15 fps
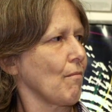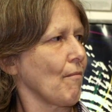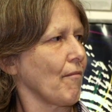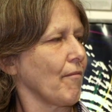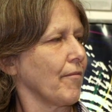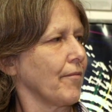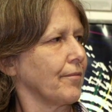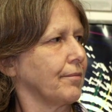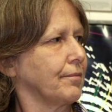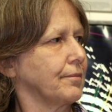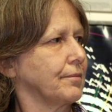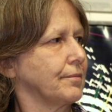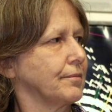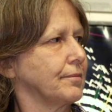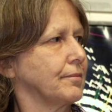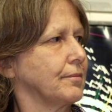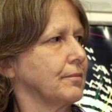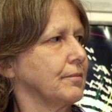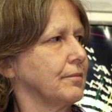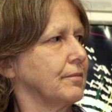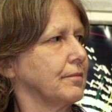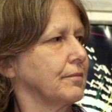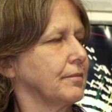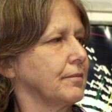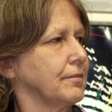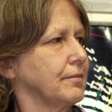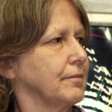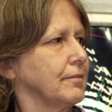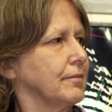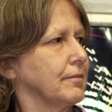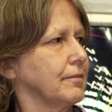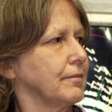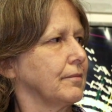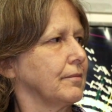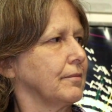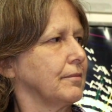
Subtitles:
This person isn't speaking.